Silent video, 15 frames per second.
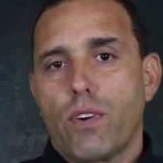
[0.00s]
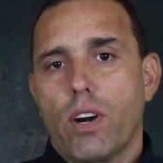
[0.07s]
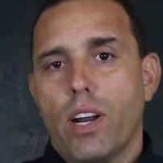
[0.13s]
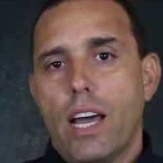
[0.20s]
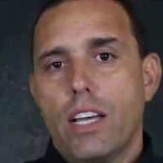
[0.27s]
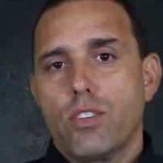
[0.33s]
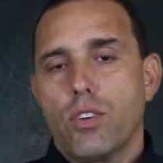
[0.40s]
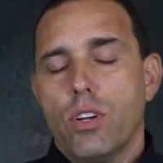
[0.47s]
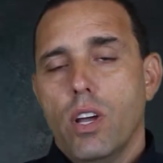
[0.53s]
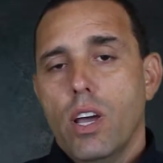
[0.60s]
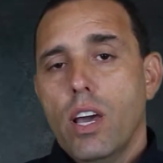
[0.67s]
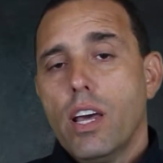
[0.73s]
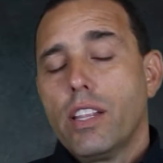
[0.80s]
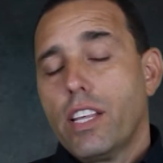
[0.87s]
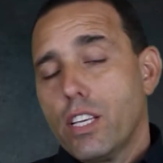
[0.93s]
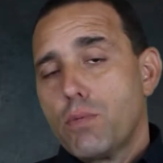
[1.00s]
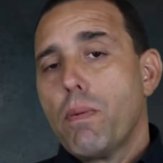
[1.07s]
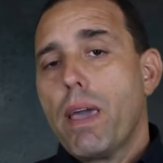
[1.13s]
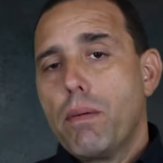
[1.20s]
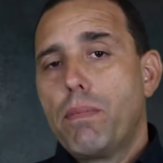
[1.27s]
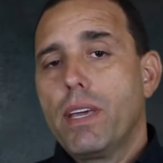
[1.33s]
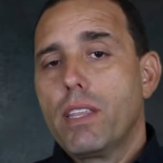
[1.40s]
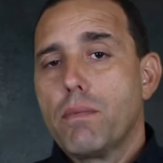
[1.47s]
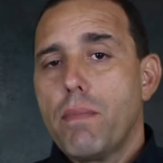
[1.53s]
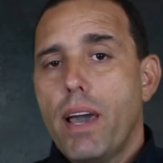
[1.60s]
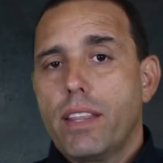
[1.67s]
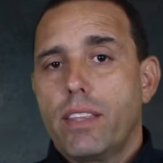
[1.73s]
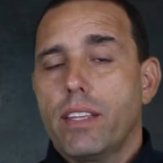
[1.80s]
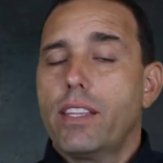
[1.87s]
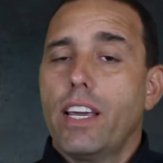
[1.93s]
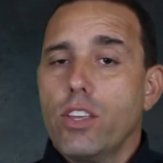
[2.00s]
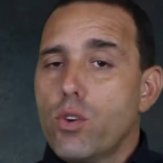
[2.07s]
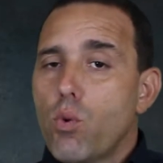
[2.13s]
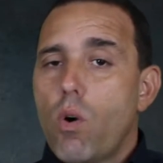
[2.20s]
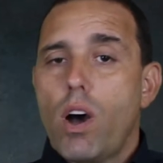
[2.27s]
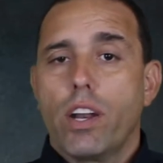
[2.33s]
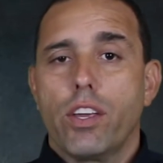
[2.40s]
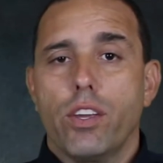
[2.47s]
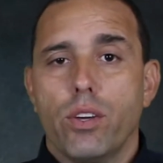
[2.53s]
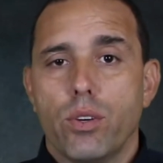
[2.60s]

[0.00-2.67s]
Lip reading: fertilizer, this may be the method that you want to